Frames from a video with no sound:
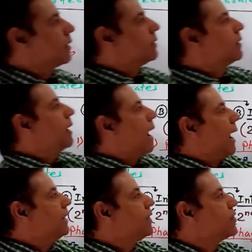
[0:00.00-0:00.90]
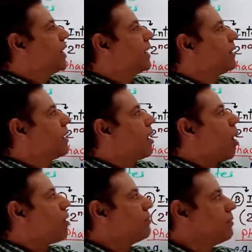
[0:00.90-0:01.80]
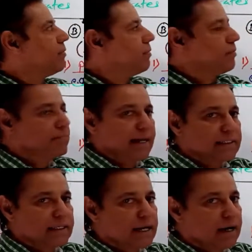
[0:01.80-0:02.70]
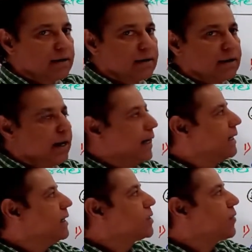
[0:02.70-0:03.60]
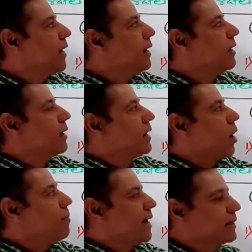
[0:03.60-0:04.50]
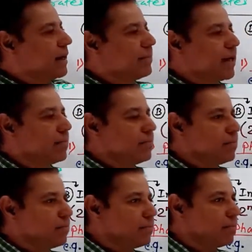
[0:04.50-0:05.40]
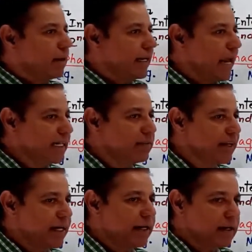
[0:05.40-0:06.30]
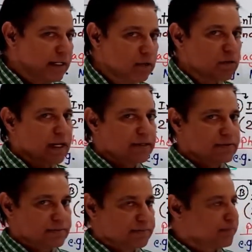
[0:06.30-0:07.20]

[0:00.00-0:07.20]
the antigen of bacteria, and in this way now bacteria become inactivated, neutralized.